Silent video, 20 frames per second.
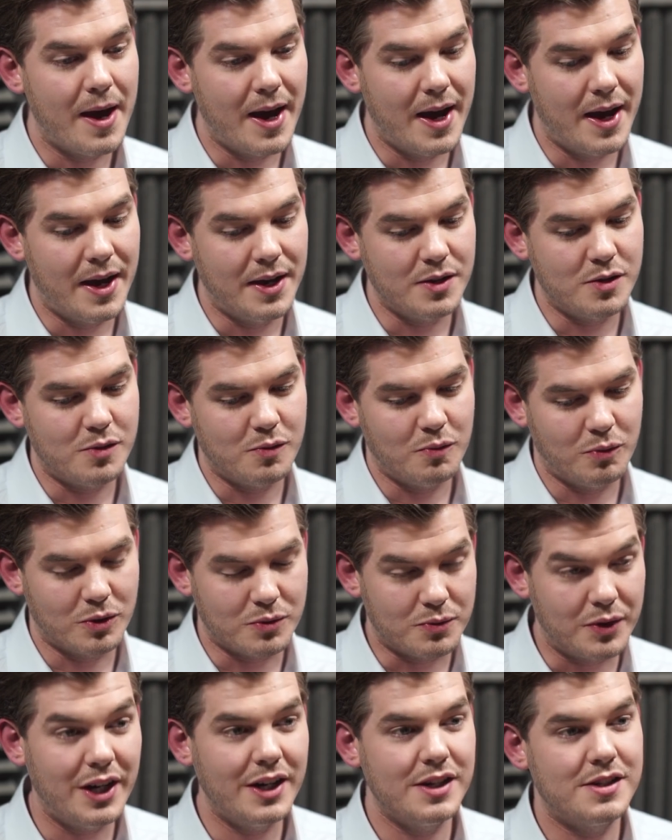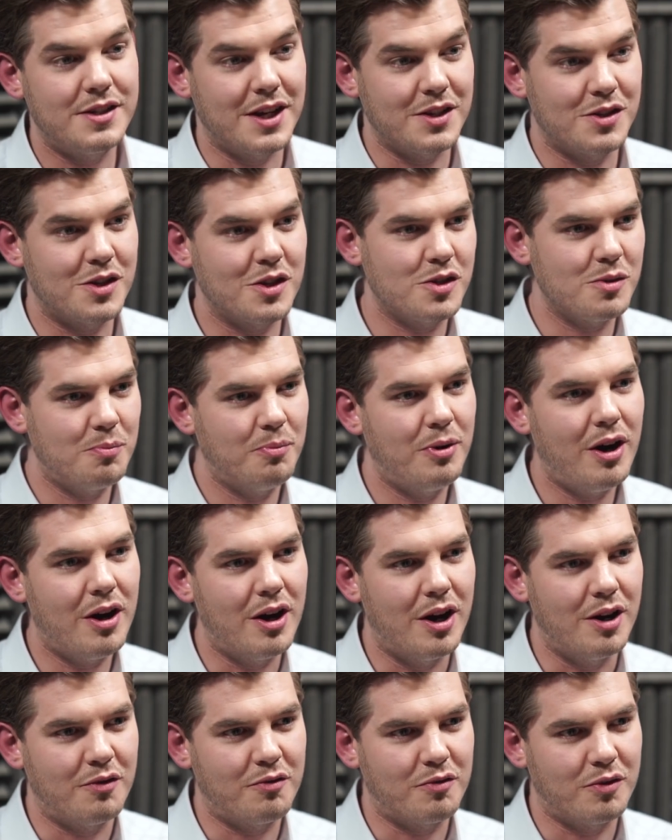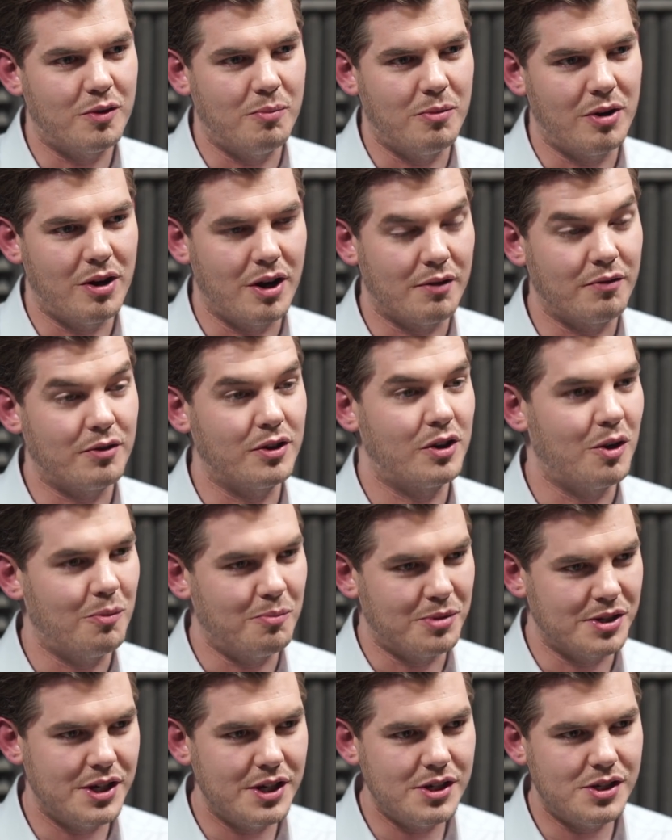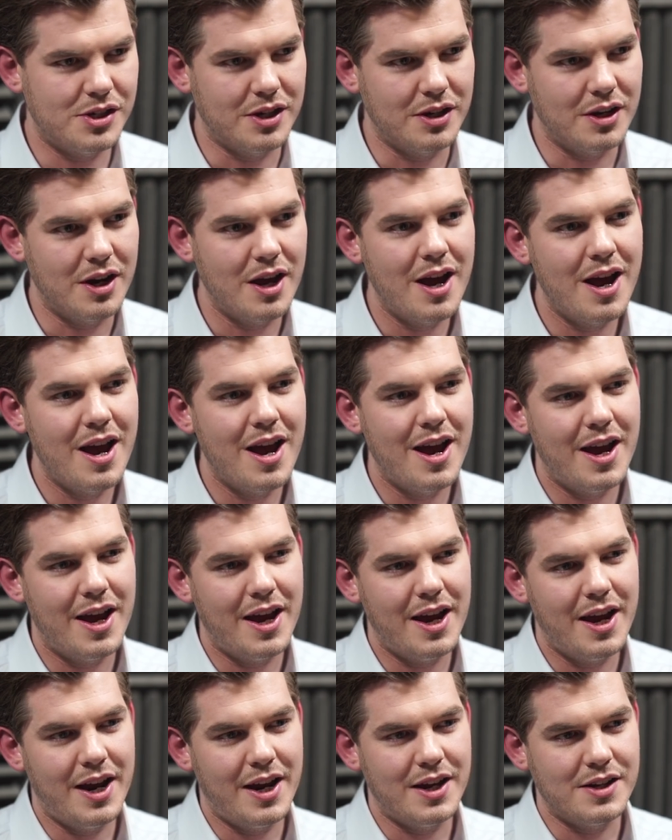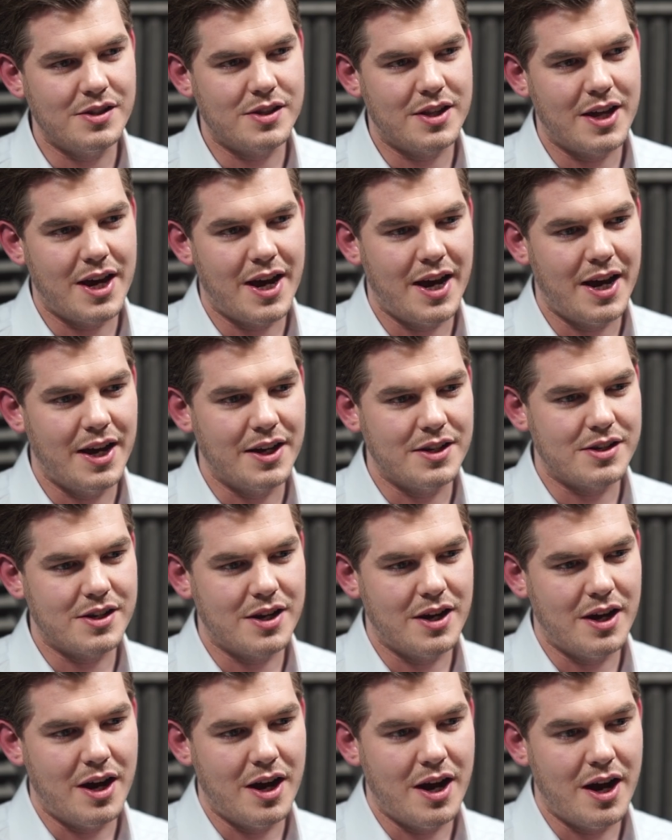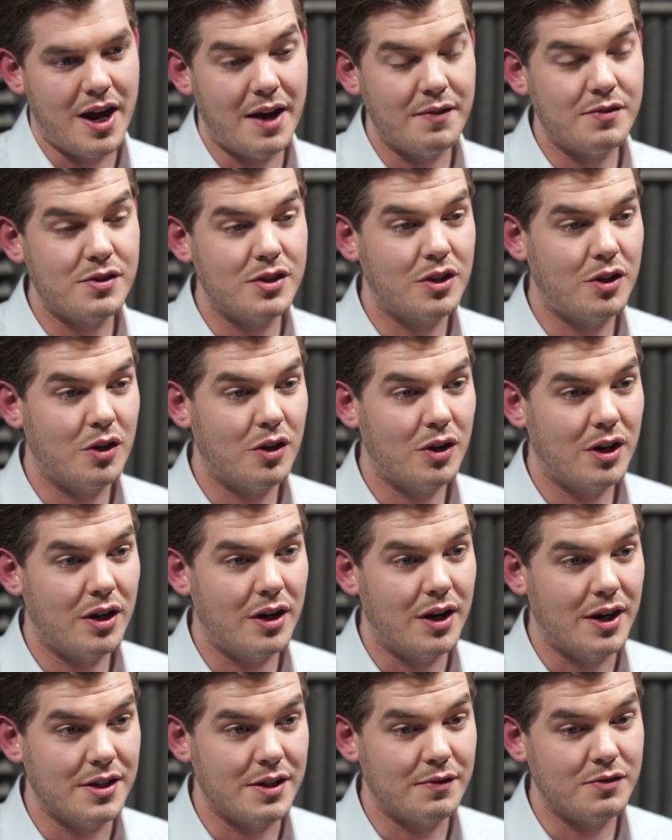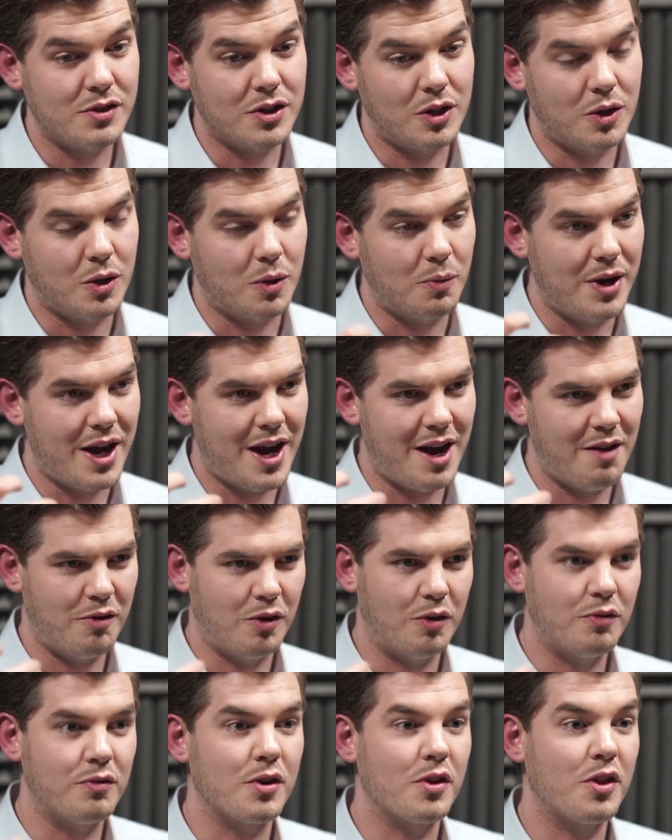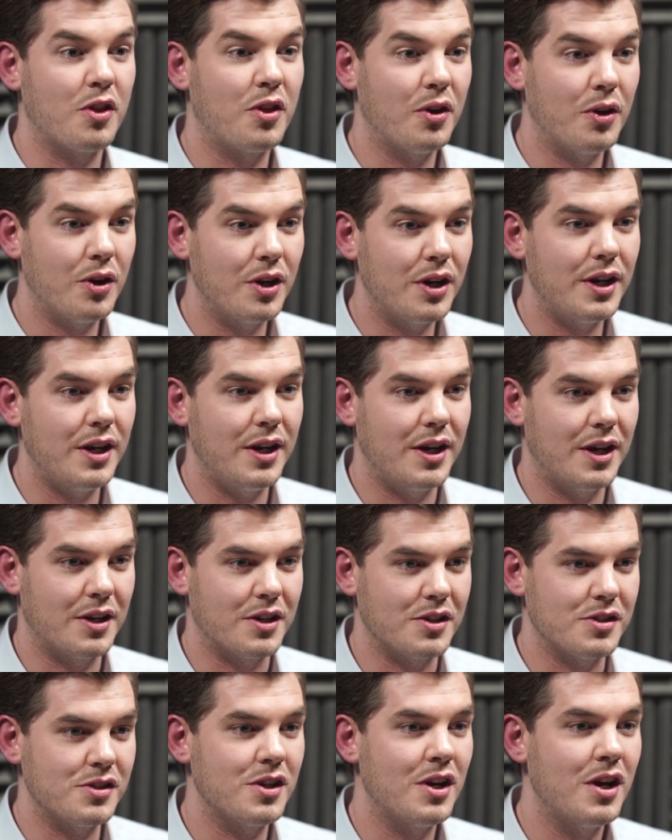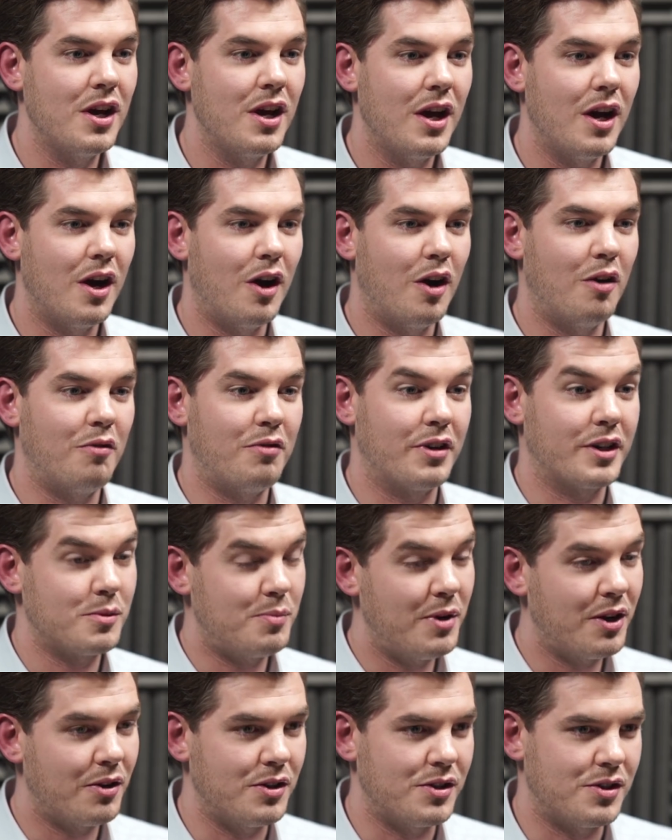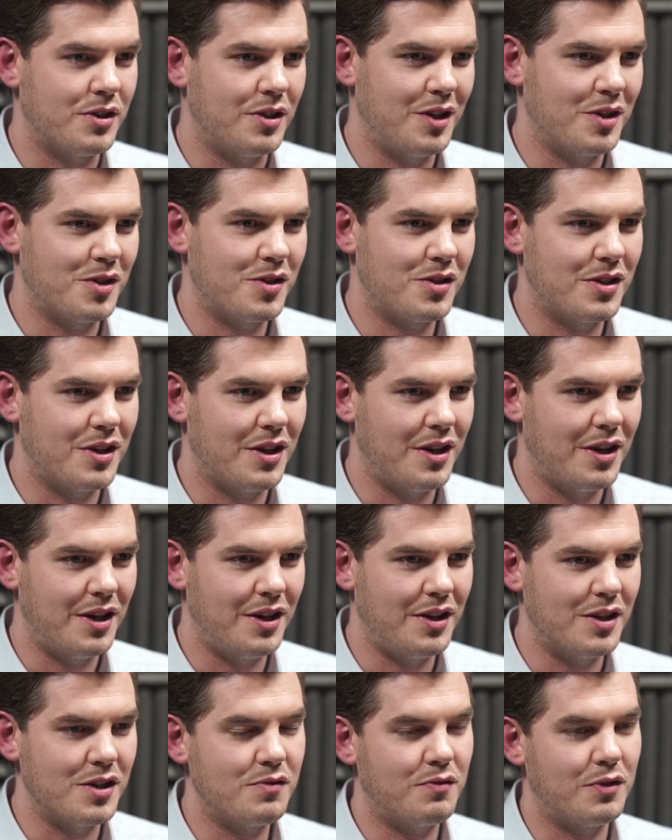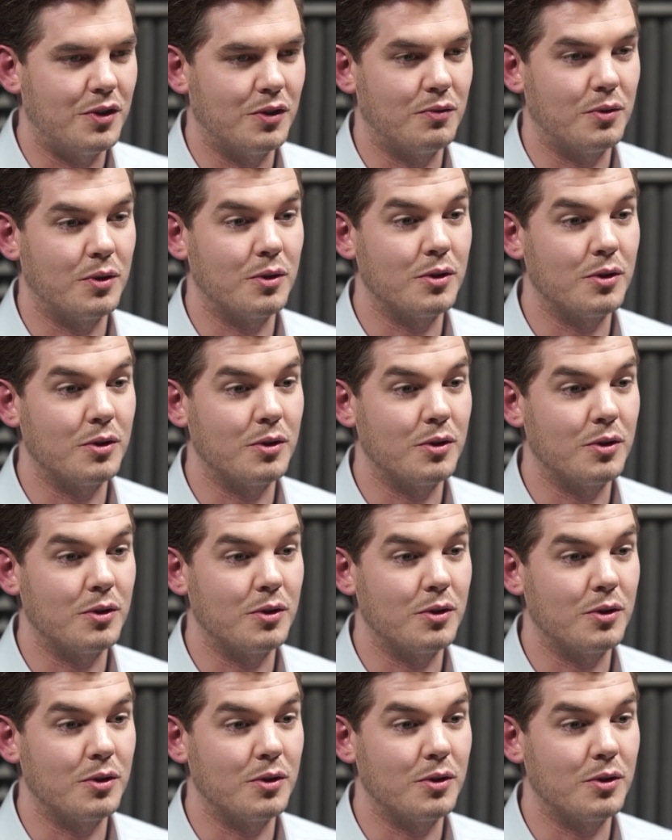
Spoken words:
And what really sets us apart from a lot of the competition is that F-Secure, we have over 30 years of experience in this field.